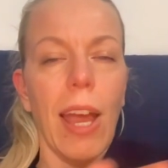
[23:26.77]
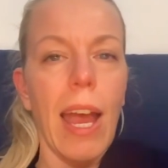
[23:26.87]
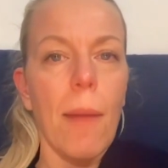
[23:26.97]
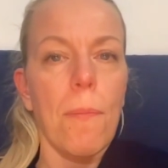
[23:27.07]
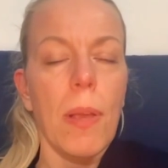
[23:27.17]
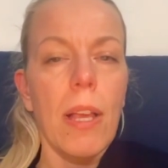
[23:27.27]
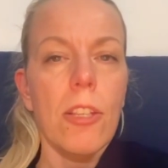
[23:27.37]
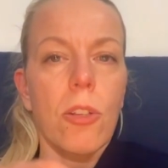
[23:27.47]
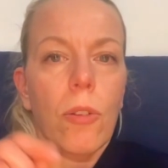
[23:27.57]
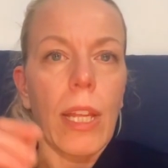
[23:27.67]
app,
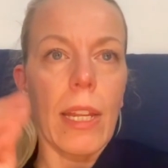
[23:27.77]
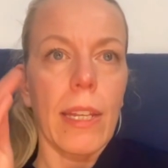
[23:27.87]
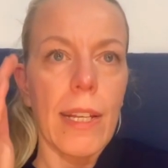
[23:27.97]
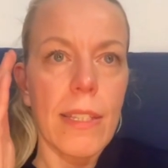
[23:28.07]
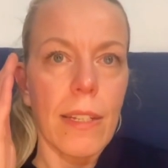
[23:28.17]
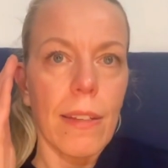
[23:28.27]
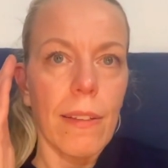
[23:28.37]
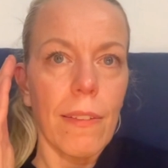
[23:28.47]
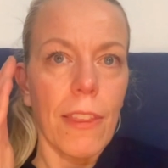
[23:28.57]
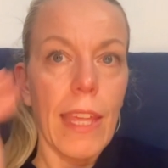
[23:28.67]
so that it doesn't
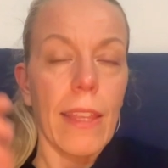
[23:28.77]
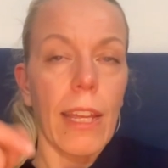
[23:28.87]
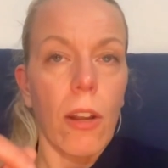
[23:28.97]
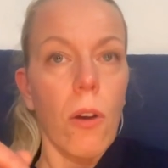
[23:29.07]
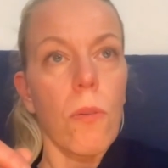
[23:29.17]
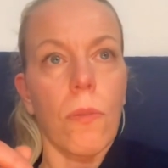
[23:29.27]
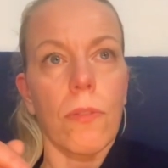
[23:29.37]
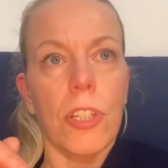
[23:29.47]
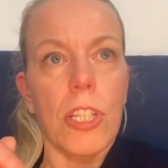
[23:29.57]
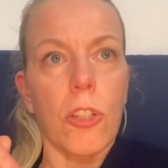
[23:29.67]
think that, oh,
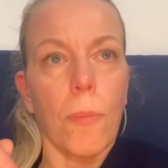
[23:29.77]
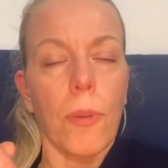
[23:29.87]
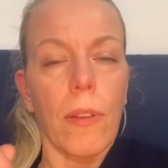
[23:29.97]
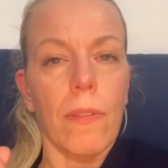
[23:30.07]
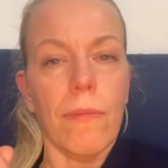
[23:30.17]
she stopped